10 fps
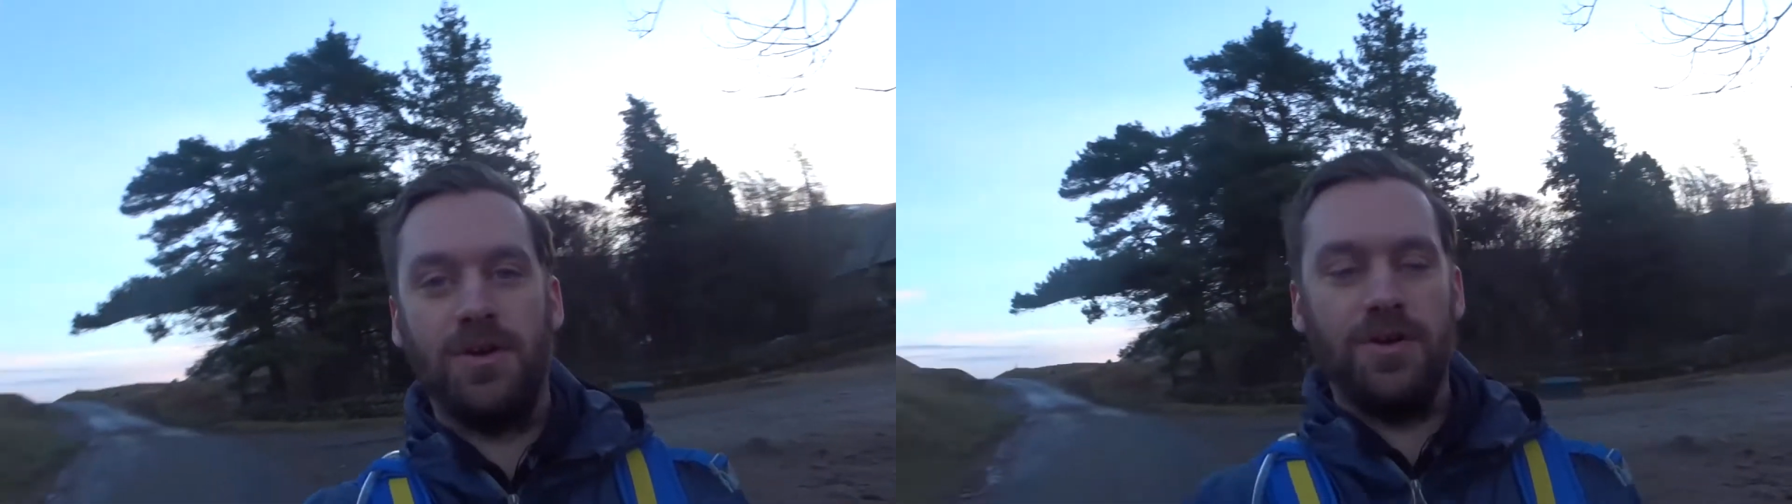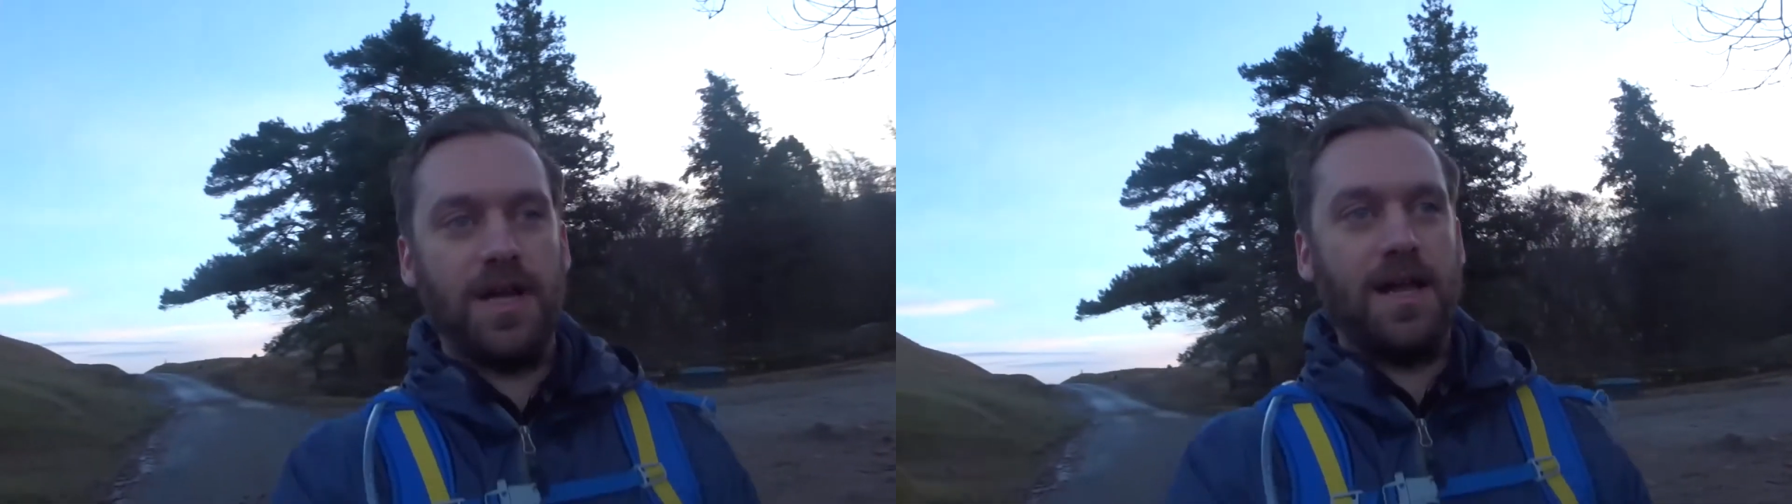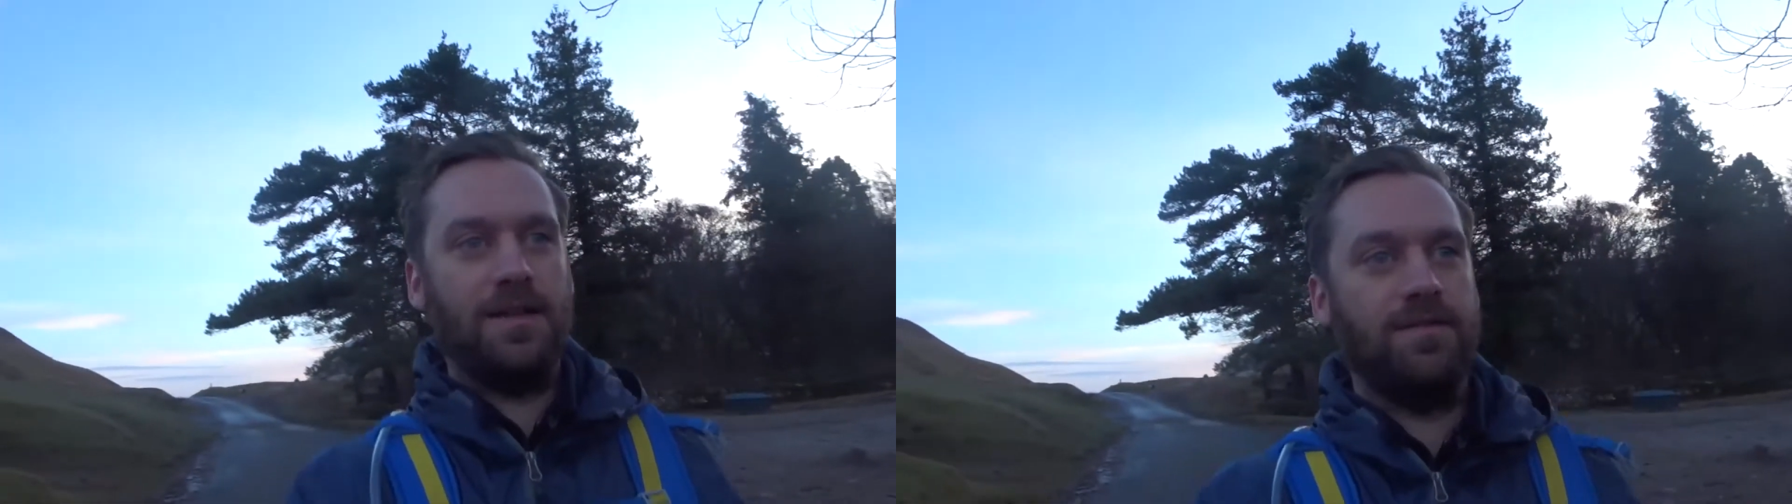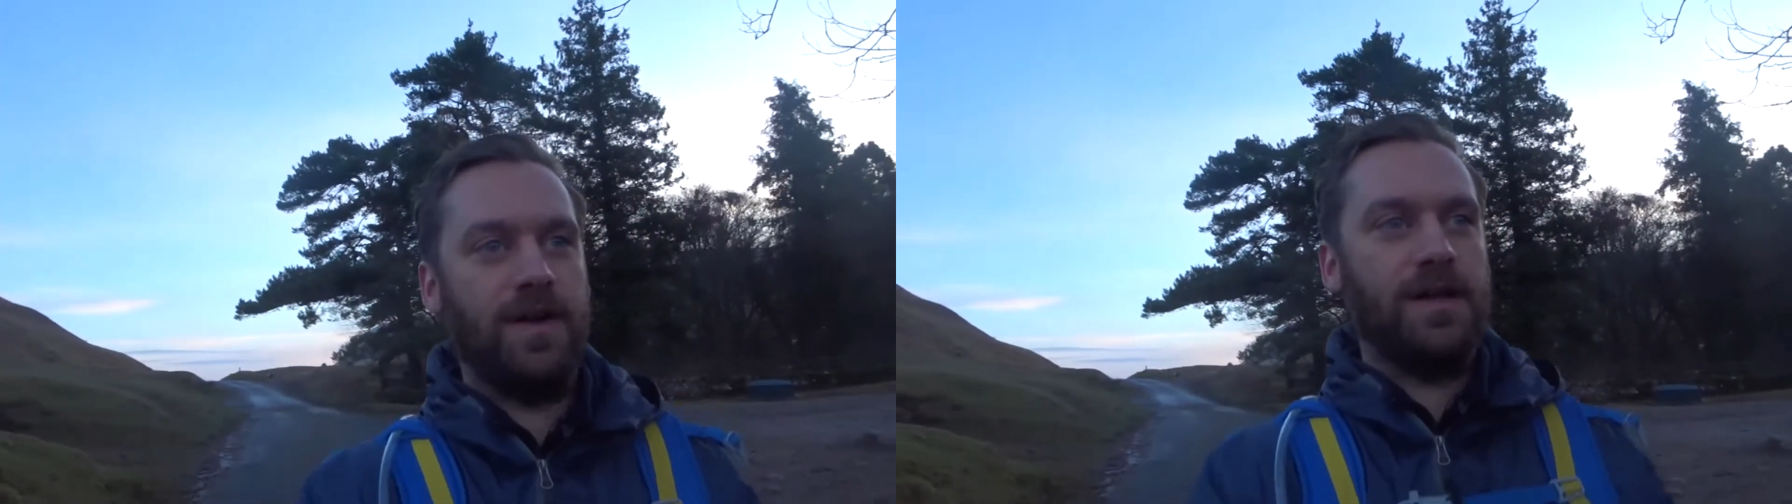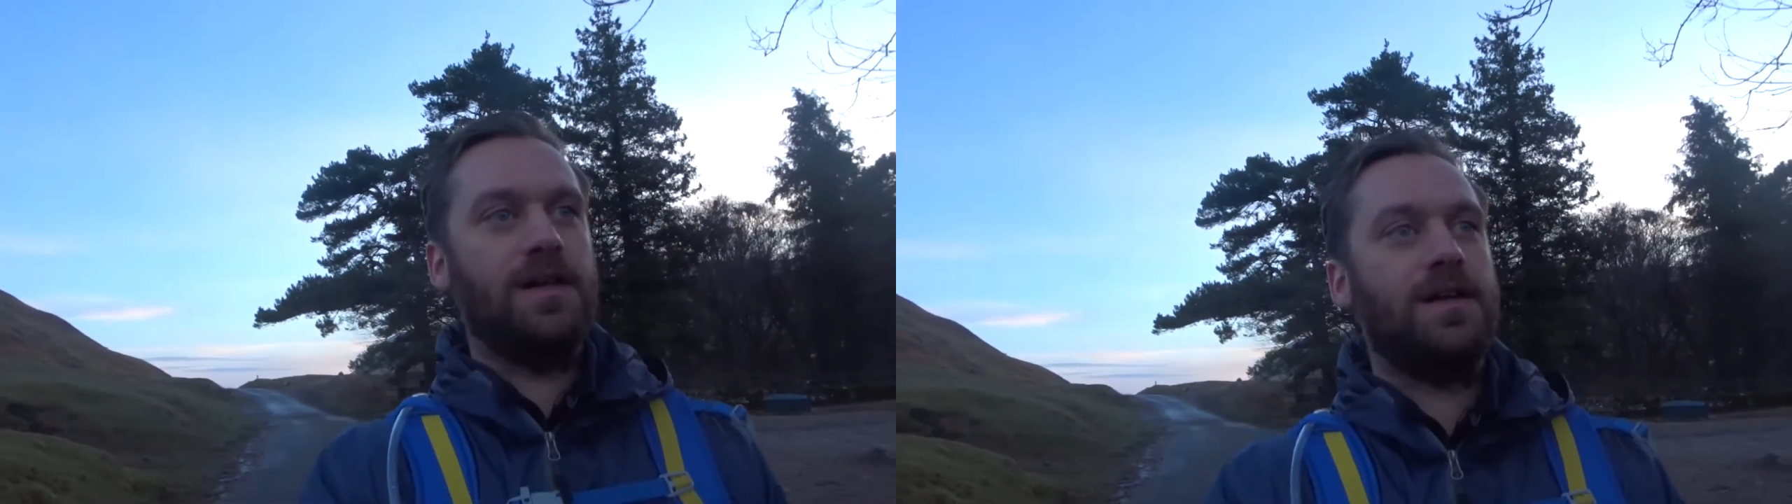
called Hallin Fell,